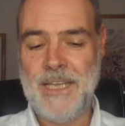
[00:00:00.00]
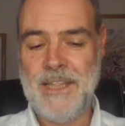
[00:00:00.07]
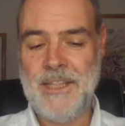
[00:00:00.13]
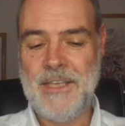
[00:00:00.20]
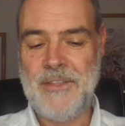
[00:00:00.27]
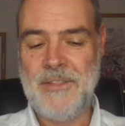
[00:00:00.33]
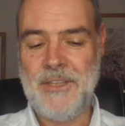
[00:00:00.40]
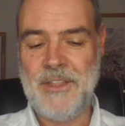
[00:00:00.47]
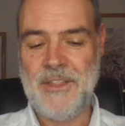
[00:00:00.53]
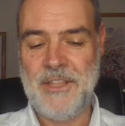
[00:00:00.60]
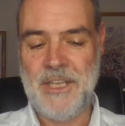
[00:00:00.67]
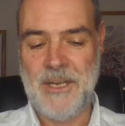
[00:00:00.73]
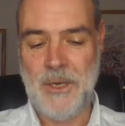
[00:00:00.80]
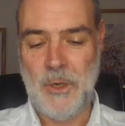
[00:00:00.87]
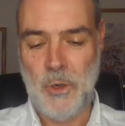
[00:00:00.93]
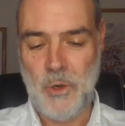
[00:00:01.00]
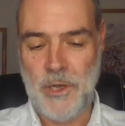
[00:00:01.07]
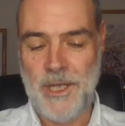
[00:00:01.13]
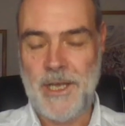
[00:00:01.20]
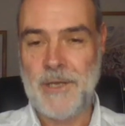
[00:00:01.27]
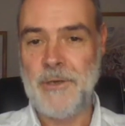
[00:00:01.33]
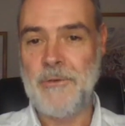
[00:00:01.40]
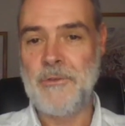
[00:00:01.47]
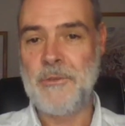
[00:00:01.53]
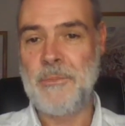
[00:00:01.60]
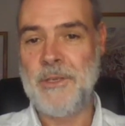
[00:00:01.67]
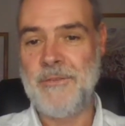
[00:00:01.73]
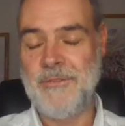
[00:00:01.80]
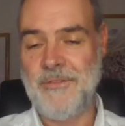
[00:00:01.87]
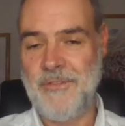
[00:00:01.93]
the, the, the lawyer who's
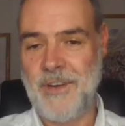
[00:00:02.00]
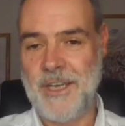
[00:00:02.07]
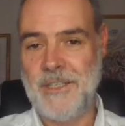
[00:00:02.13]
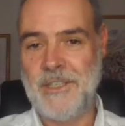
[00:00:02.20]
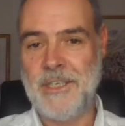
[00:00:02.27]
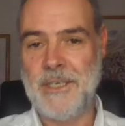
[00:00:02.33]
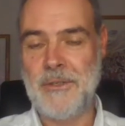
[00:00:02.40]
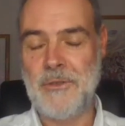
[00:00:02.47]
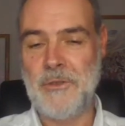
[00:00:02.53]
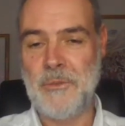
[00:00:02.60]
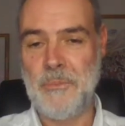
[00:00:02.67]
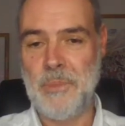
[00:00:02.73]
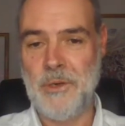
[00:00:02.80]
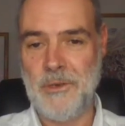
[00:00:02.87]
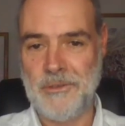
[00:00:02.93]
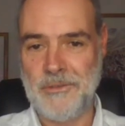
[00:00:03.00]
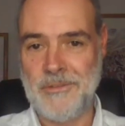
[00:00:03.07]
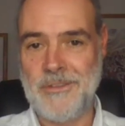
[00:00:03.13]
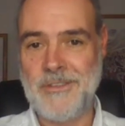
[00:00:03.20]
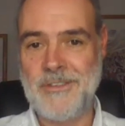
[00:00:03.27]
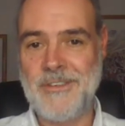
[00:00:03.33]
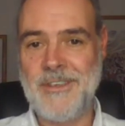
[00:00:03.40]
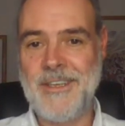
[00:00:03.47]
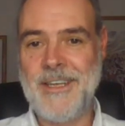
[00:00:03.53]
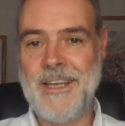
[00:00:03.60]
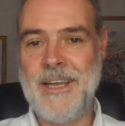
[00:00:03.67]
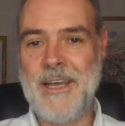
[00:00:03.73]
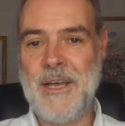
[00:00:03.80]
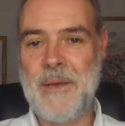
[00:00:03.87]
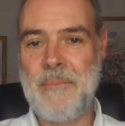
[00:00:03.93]
been fighting Dupont
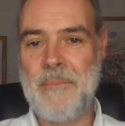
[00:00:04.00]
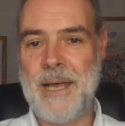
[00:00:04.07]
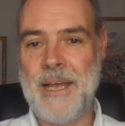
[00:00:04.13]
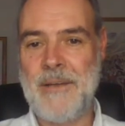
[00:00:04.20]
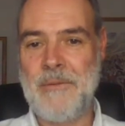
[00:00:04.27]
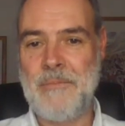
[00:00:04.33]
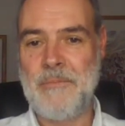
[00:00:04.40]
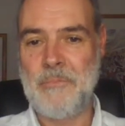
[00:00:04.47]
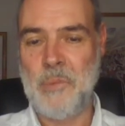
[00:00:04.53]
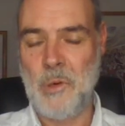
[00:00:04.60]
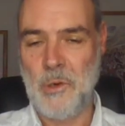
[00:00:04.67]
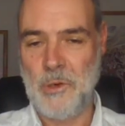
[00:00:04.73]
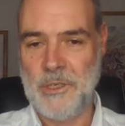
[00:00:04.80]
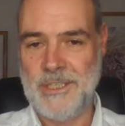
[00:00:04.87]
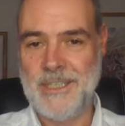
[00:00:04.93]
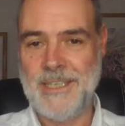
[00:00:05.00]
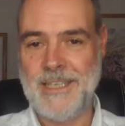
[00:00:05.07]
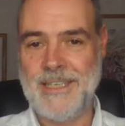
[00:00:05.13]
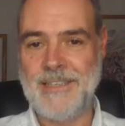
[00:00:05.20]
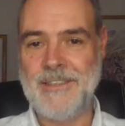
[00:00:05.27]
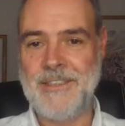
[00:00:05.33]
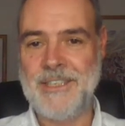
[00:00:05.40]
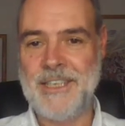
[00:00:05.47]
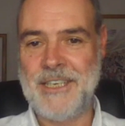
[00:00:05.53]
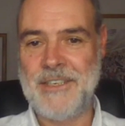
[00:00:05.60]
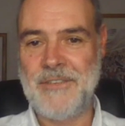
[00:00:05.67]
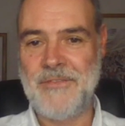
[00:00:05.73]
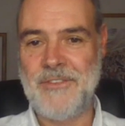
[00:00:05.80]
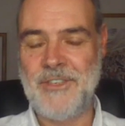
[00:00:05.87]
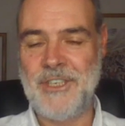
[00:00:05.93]
about poisoning the state
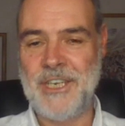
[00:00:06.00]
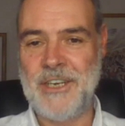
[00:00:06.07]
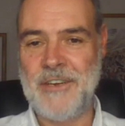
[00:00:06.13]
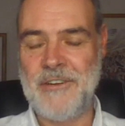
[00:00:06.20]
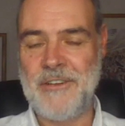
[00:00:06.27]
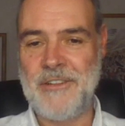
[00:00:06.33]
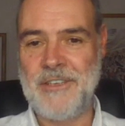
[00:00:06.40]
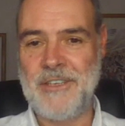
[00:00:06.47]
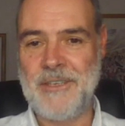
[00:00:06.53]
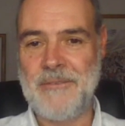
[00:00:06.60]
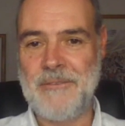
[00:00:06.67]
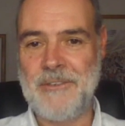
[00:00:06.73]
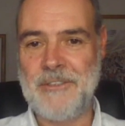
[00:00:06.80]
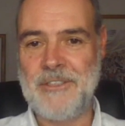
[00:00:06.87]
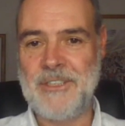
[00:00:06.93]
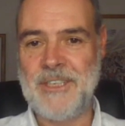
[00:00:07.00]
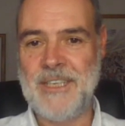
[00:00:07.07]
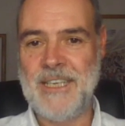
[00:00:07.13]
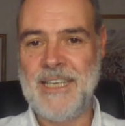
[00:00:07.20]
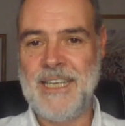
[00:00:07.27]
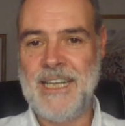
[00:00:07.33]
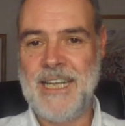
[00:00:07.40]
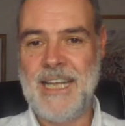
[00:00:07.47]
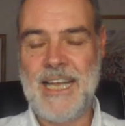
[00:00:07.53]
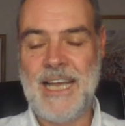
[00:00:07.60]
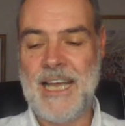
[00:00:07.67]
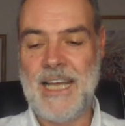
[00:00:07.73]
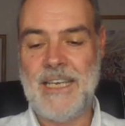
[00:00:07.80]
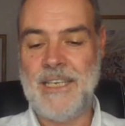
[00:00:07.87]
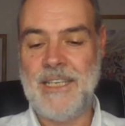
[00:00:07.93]
of Virginia, I think it was.
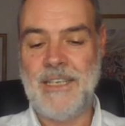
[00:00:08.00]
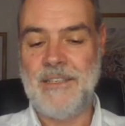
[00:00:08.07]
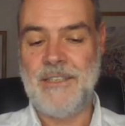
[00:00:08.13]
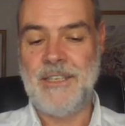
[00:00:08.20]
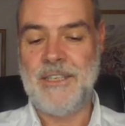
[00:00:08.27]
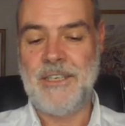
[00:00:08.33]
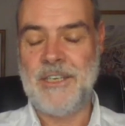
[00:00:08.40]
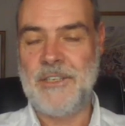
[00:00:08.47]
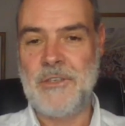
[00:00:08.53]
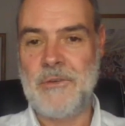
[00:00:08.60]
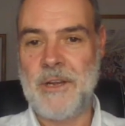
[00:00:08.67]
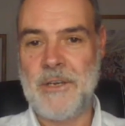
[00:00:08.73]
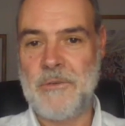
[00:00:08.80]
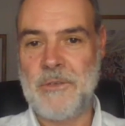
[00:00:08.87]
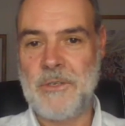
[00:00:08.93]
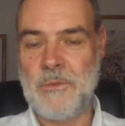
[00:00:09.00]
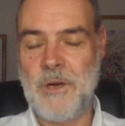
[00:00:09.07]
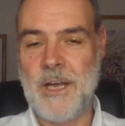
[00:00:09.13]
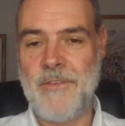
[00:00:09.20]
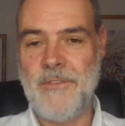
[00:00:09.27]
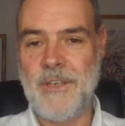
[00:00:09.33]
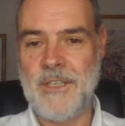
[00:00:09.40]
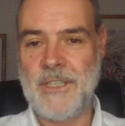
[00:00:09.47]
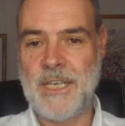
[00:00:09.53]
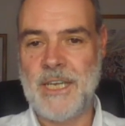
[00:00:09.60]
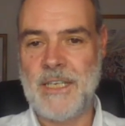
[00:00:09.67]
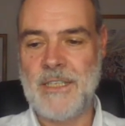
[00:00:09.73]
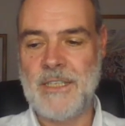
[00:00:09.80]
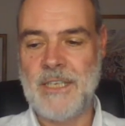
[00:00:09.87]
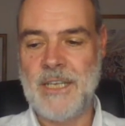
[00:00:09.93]
And he, he turns around to his wife and he
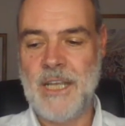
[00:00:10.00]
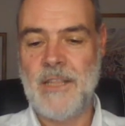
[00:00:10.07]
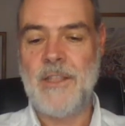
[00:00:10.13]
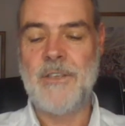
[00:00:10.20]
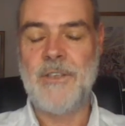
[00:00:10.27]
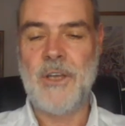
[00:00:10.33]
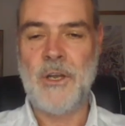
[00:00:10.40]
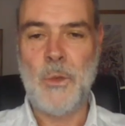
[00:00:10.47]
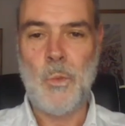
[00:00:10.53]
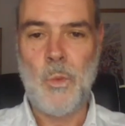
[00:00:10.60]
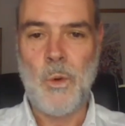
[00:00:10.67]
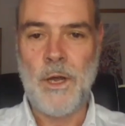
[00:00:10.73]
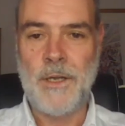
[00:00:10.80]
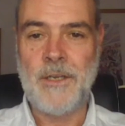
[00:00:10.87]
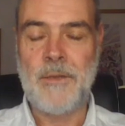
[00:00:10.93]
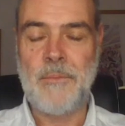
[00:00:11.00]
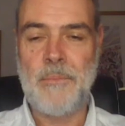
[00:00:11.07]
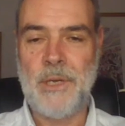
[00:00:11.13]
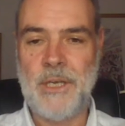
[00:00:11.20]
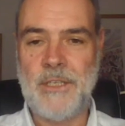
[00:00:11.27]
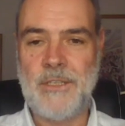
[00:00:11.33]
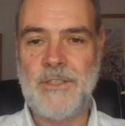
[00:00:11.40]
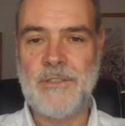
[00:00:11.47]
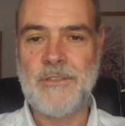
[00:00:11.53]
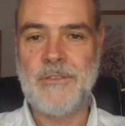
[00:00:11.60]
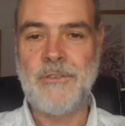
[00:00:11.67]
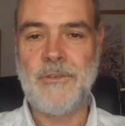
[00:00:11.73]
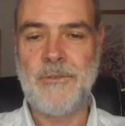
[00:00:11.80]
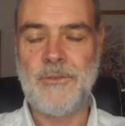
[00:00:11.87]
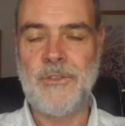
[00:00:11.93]
says, There's only one person
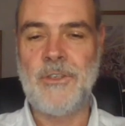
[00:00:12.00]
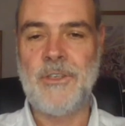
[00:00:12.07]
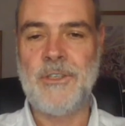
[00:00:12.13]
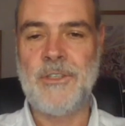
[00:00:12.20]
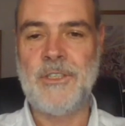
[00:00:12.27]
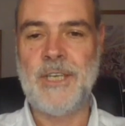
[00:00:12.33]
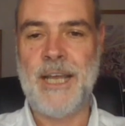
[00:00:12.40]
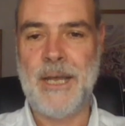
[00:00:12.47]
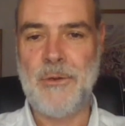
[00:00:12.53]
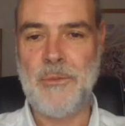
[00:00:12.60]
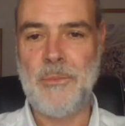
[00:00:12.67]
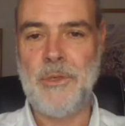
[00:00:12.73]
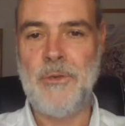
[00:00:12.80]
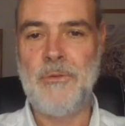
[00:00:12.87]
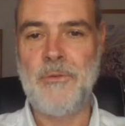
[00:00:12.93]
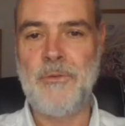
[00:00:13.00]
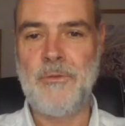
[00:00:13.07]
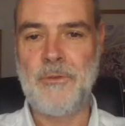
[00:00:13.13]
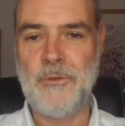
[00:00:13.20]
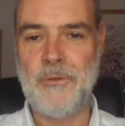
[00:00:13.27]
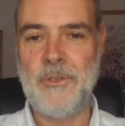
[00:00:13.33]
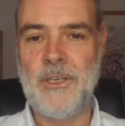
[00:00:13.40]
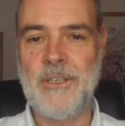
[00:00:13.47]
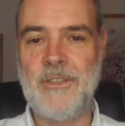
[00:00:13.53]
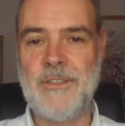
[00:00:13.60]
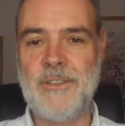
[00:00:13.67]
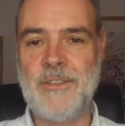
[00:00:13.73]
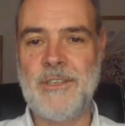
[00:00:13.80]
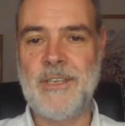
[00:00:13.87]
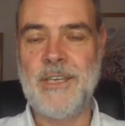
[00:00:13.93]
who's going to help you through
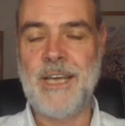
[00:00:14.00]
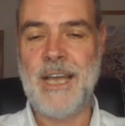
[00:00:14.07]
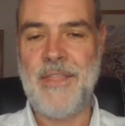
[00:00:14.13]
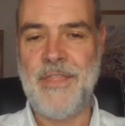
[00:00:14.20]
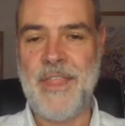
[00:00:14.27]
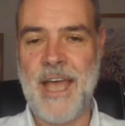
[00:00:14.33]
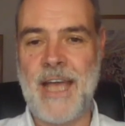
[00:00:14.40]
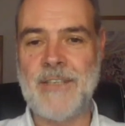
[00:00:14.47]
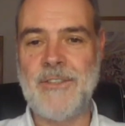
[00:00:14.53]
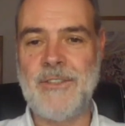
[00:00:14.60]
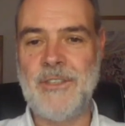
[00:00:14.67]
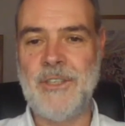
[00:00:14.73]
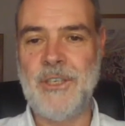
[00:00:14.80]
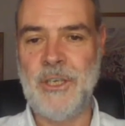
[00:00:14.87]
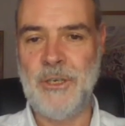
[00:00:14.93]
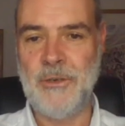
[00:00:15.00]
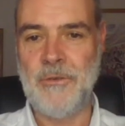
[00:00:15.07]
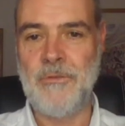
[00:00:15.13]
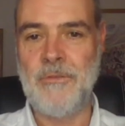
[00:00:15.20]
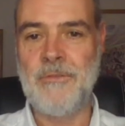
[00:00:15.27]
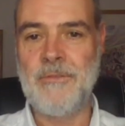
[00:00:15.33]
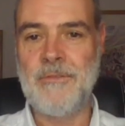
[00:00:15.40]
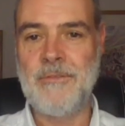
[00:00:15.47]
this, and that's you.